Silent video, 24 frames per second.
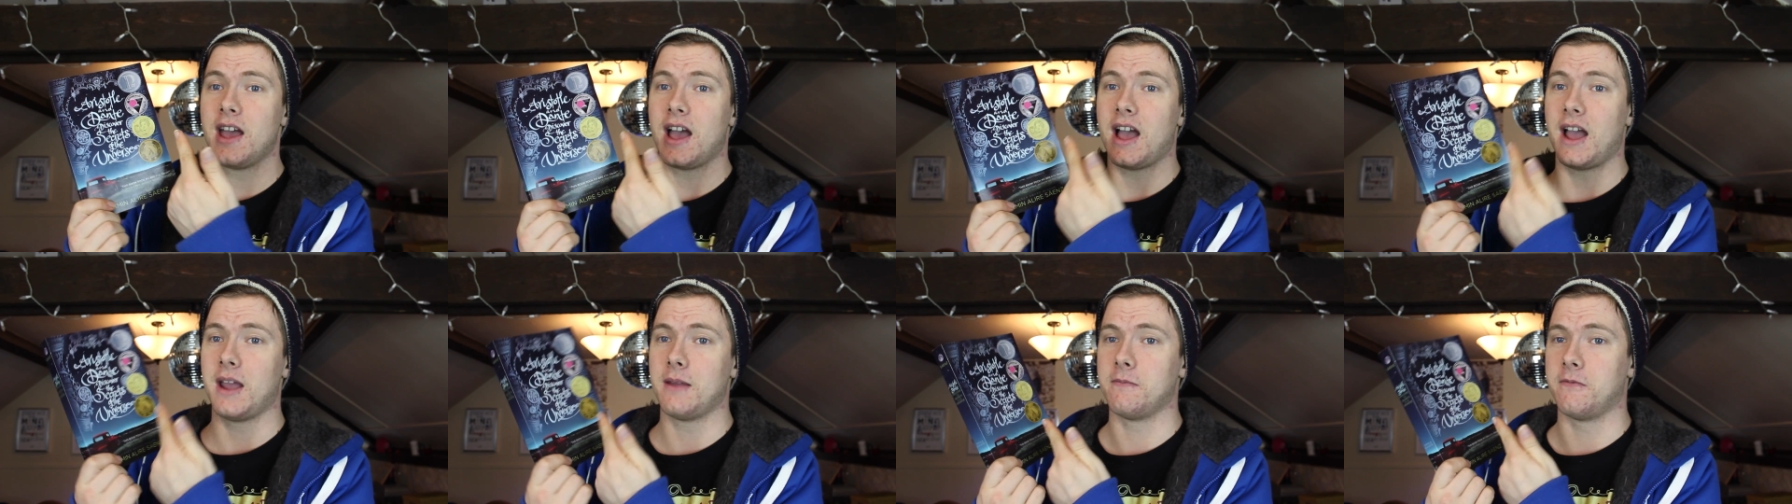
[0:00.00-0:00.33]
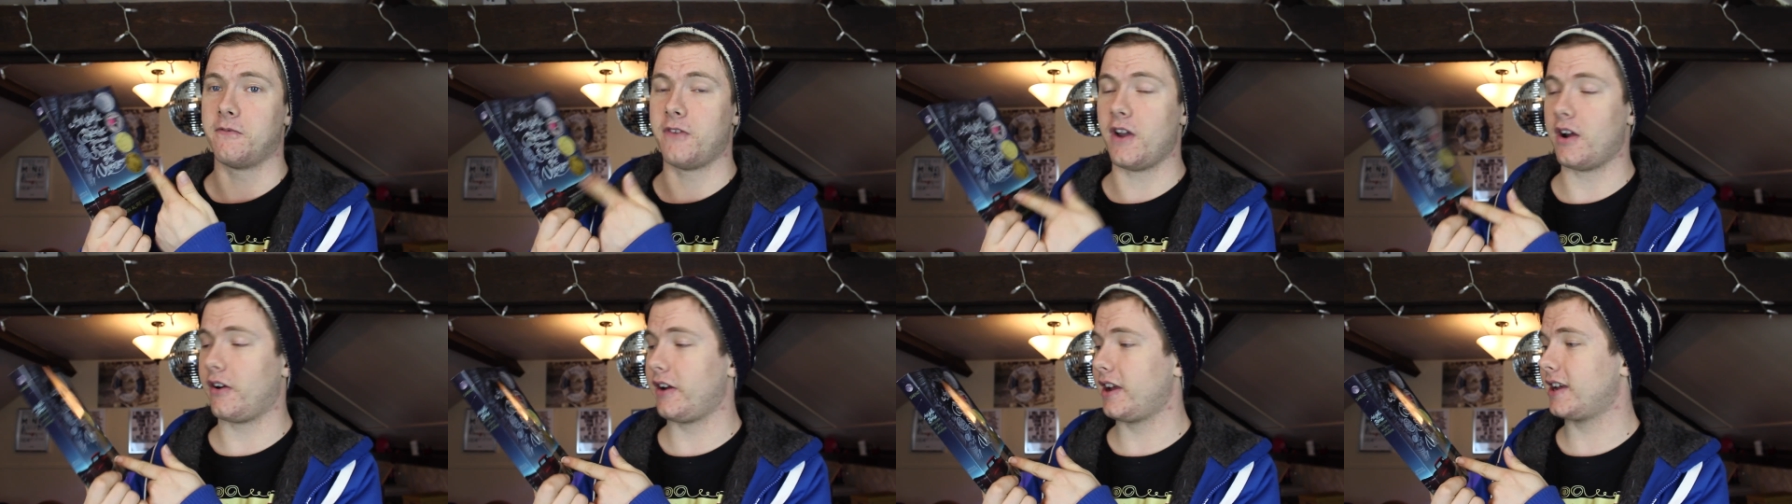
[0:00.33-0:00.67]
I'm
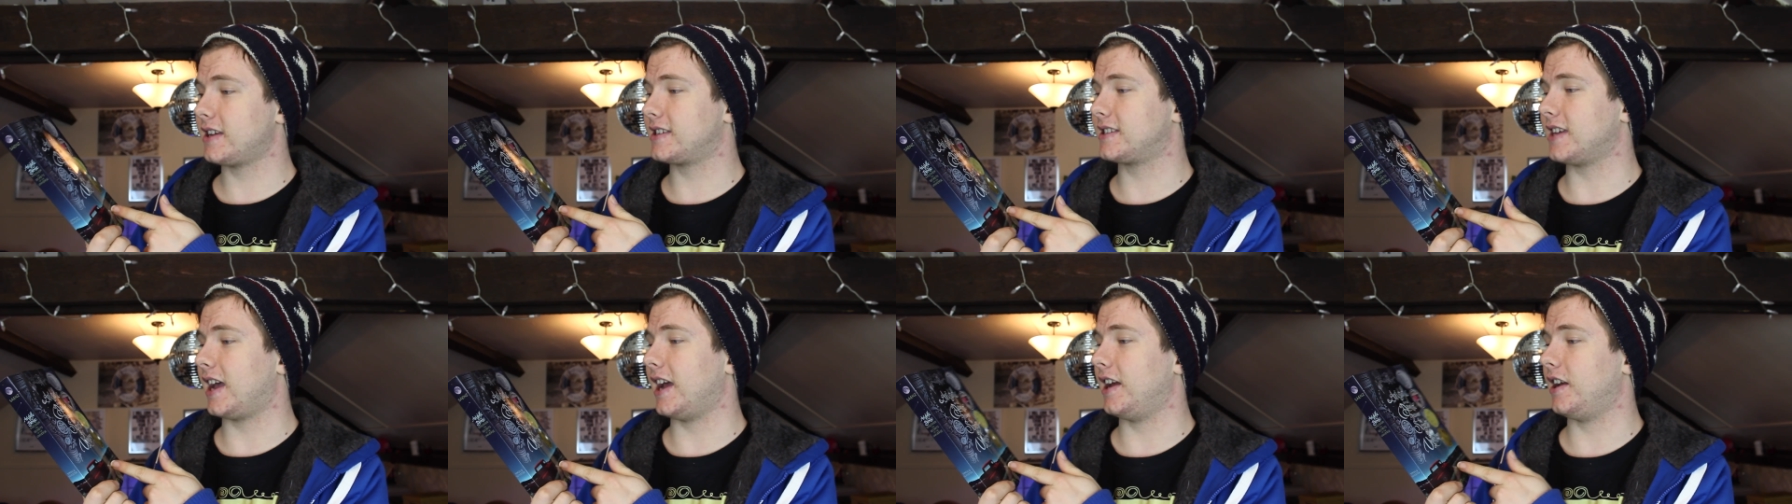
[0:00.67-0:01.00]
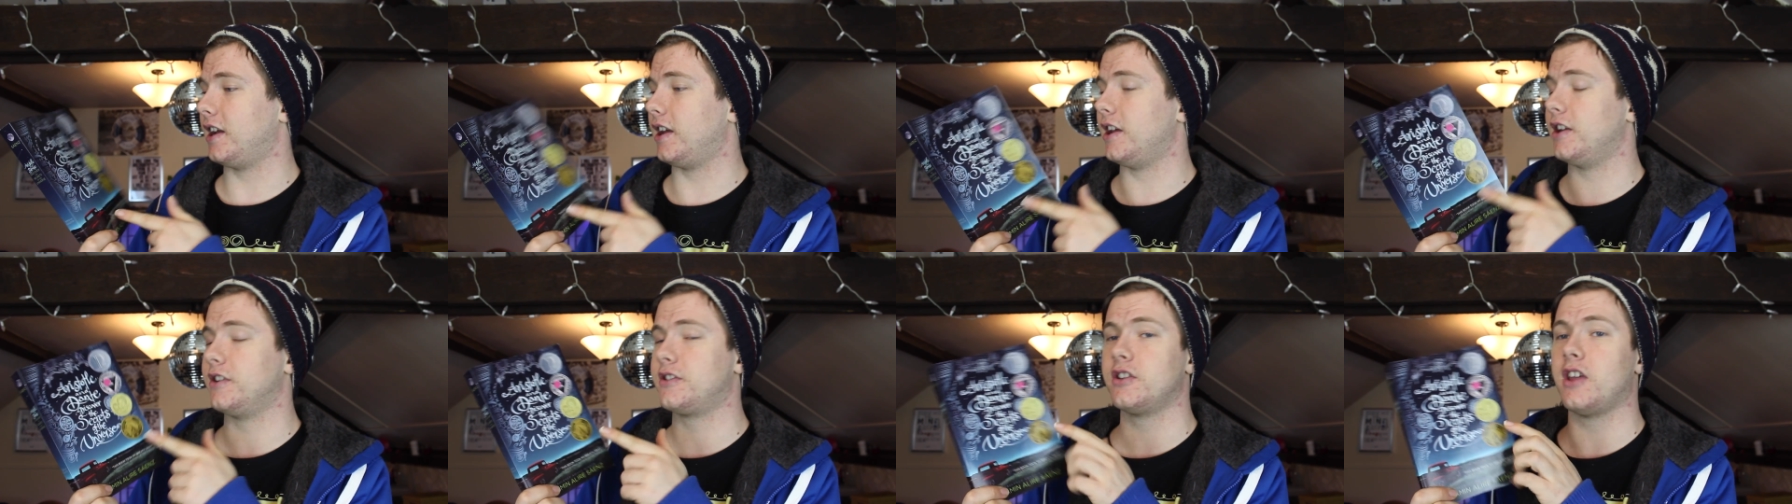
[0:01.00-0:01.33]
very
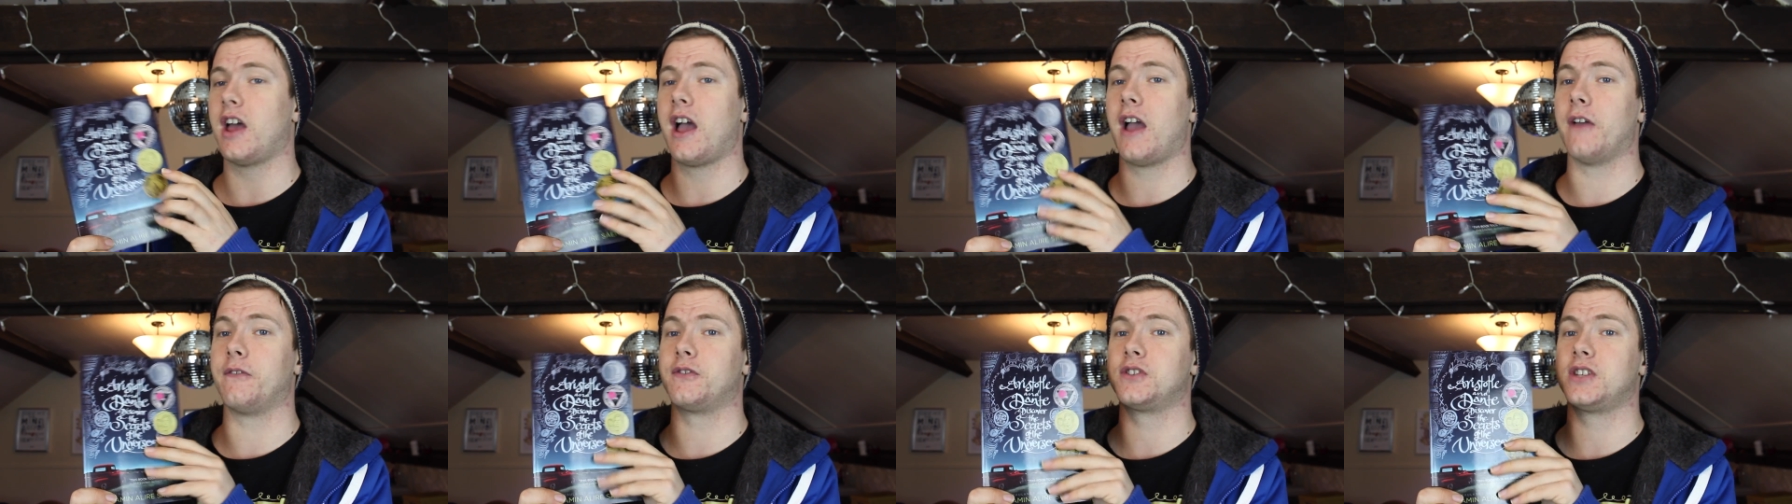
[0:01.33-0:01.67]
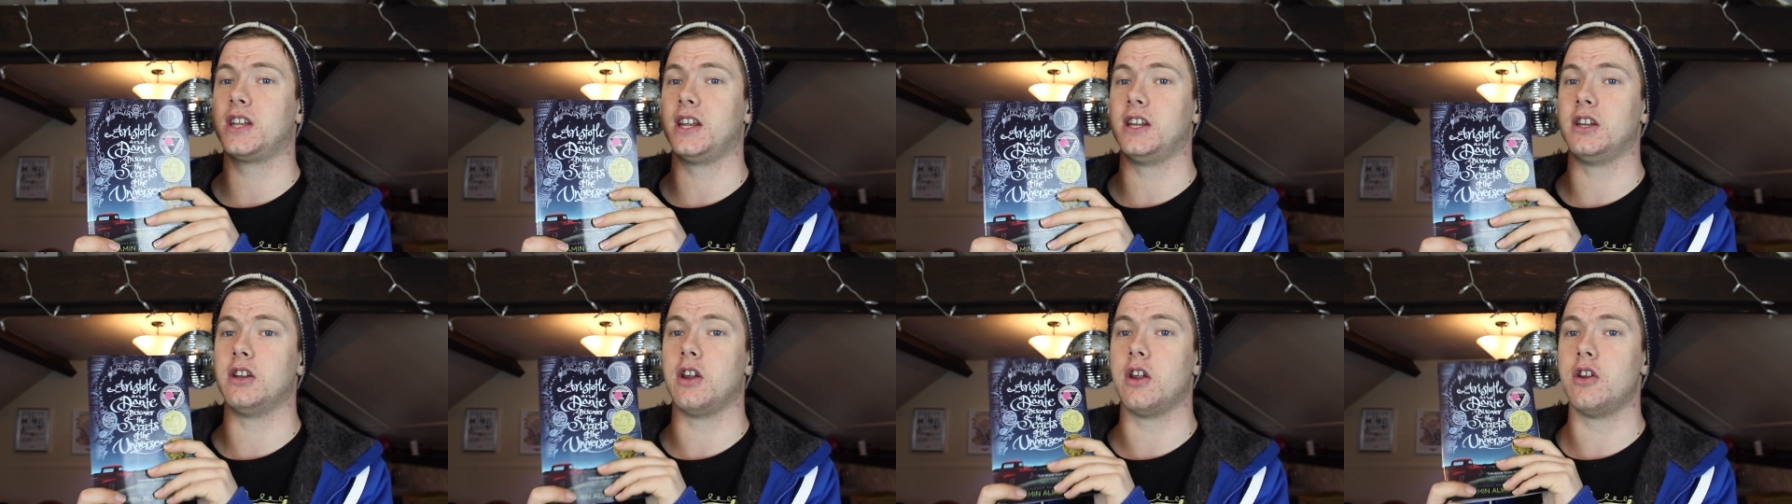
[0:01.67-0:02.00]
excited. I've
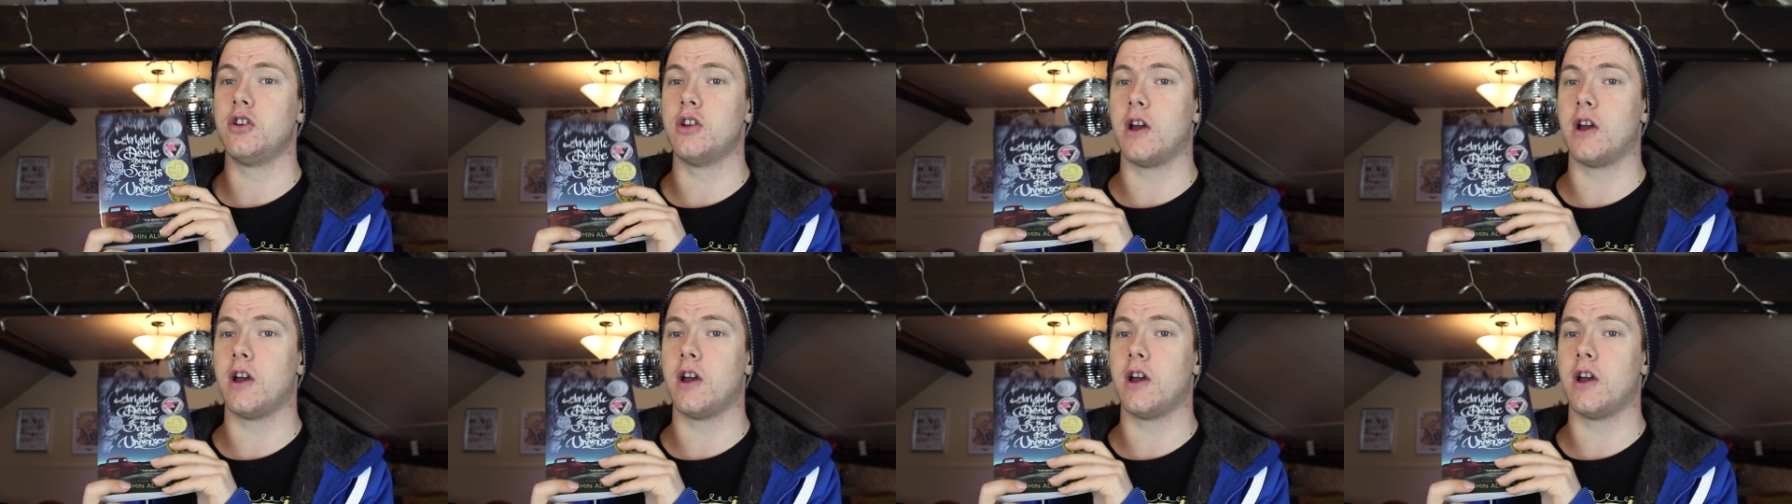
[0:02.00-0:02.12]
seen